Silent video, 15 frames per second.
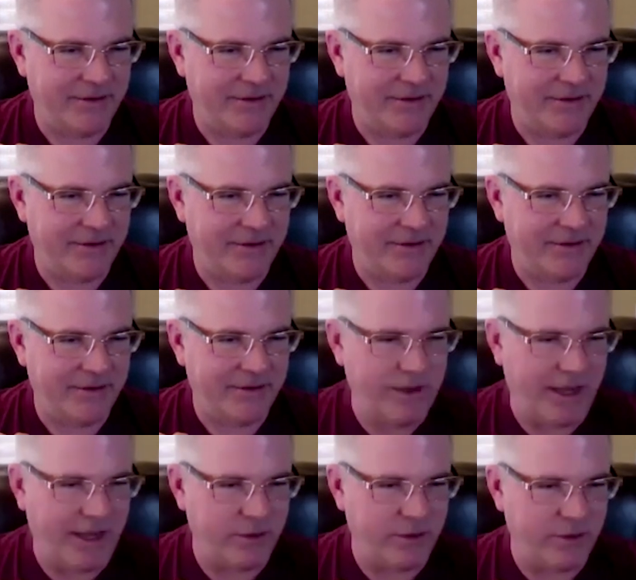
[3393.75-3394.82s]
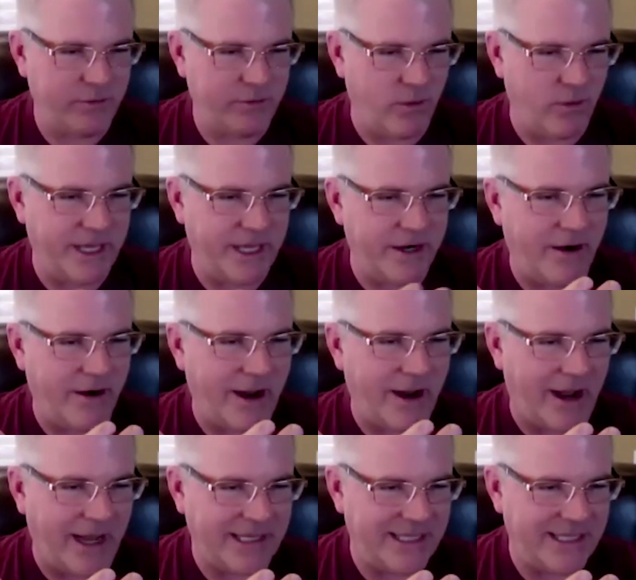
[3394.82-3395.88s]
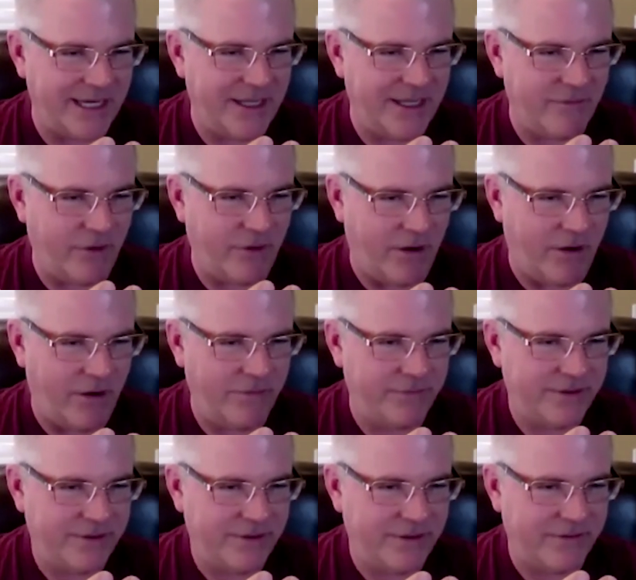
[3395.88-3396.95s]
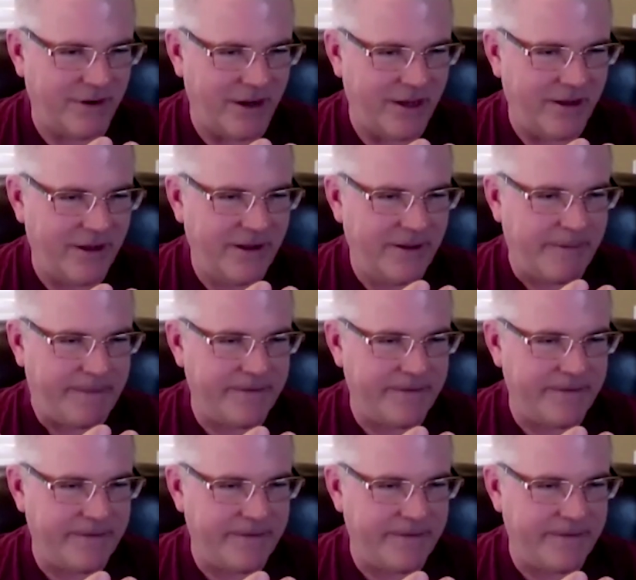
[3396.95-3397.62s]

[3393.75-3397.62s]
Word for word: yep. useful, not useful. We get our identity involved, right?